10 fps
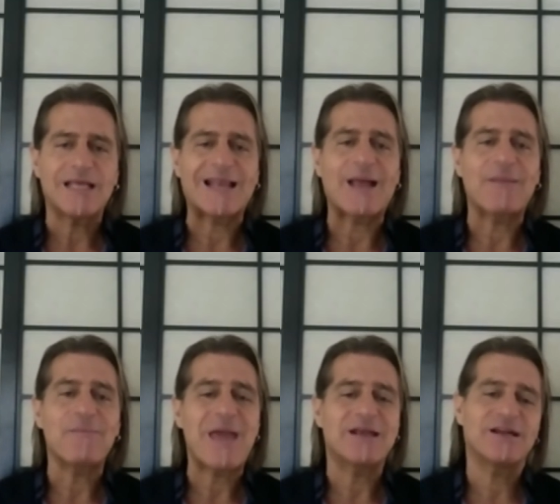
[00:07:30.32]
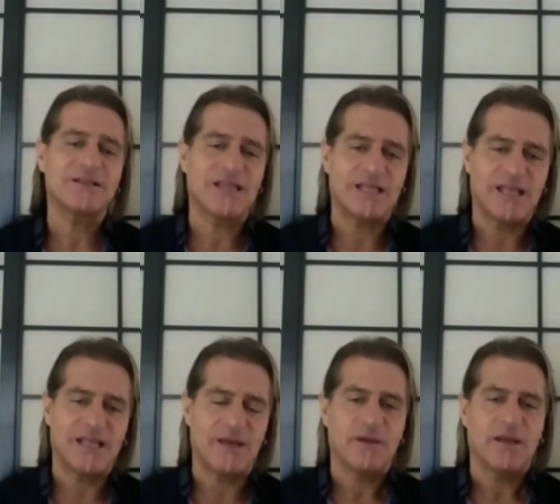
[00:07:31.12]
that I'm better than
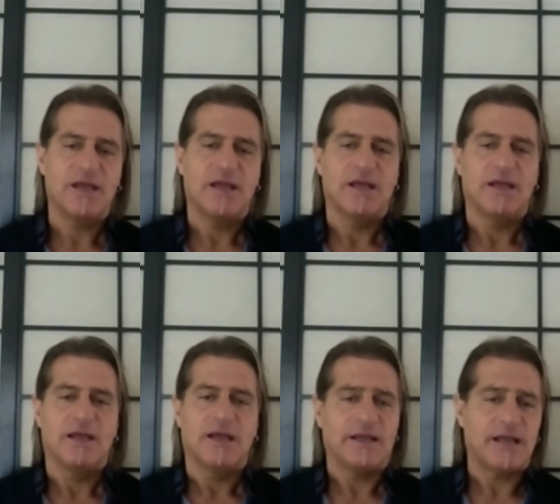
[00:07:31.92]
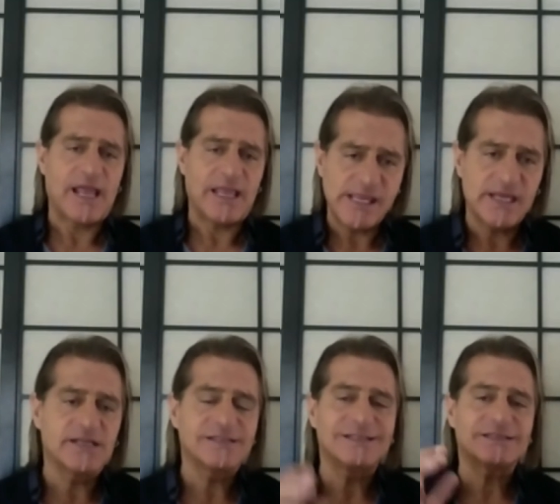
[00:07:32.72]
them. And I
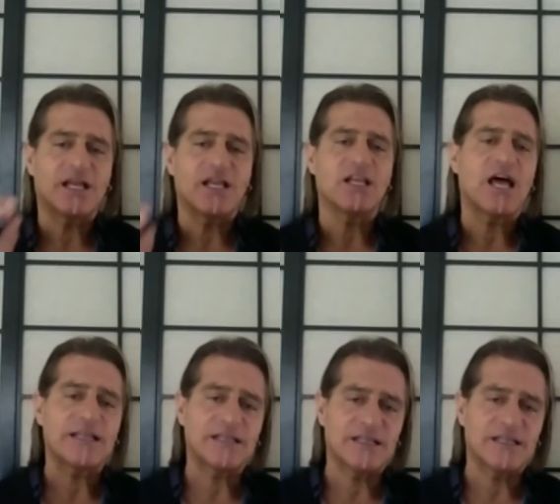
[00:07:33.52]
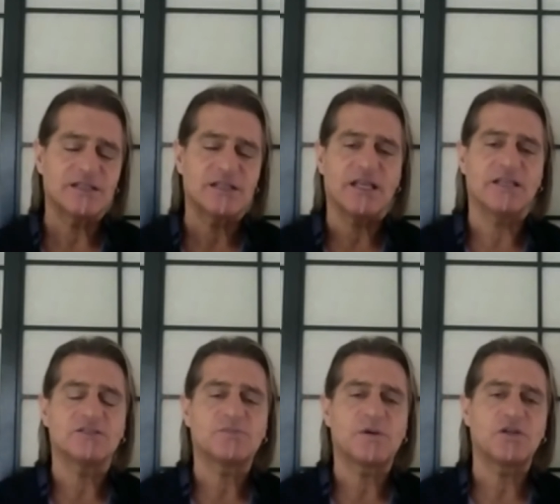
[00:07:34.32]
hear this a lot in,
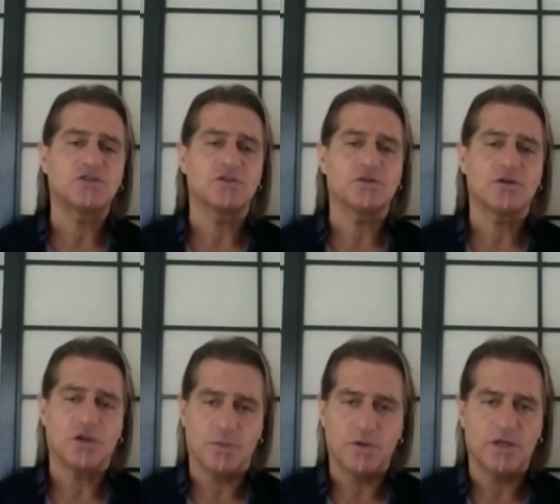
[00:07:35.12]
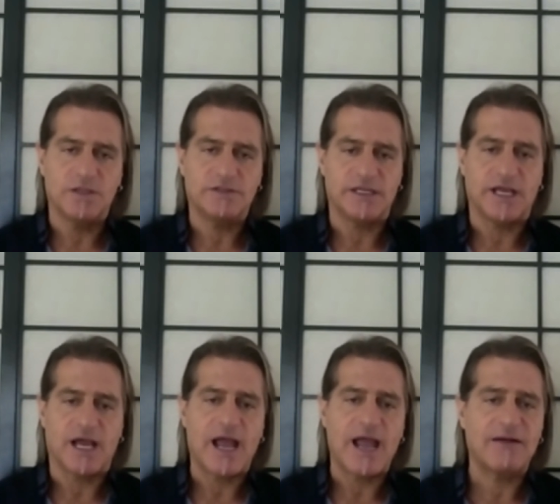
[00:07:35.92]
in spiritual
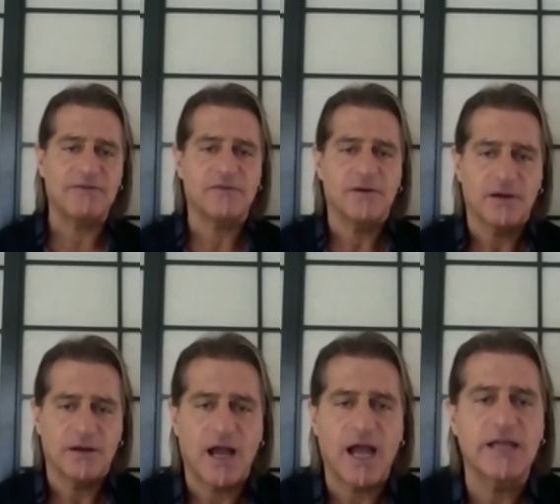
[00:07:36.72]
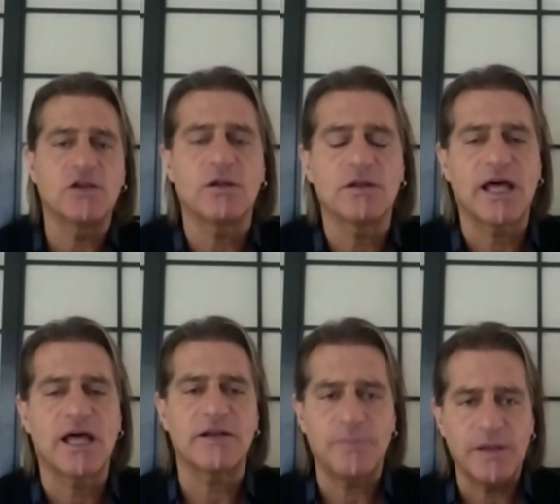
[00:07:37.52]
community. I have, I know a
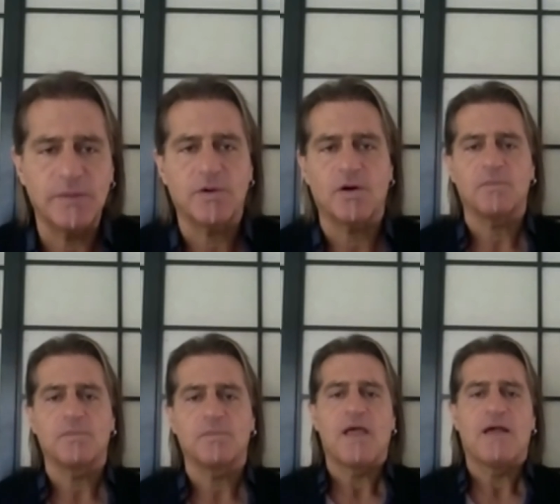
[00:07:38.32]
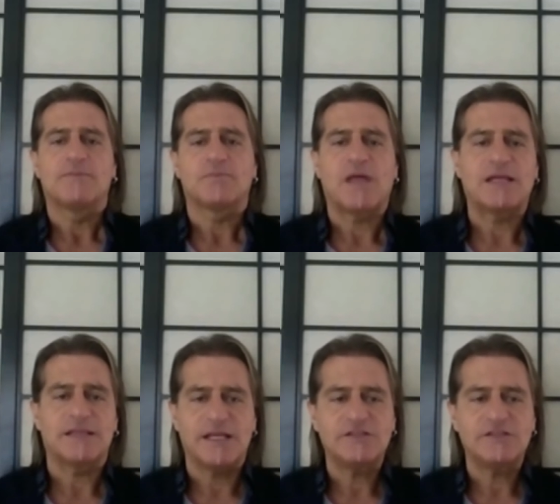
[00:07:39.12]
lot of people that